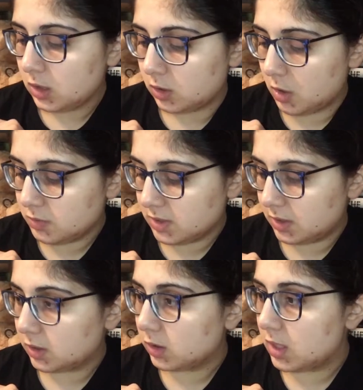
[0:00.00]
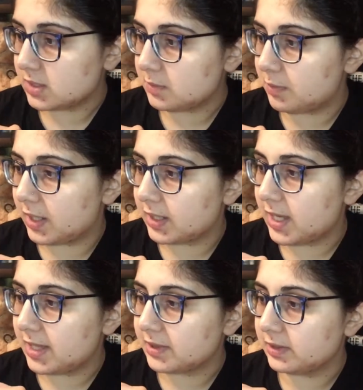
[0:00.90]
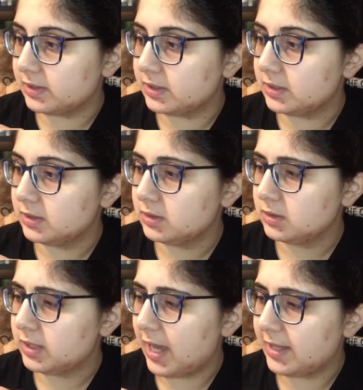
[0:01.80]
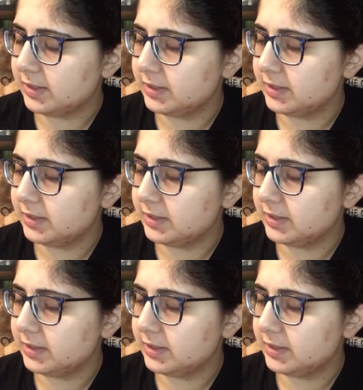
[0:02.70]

Ghost in the Closet by Kathleen? I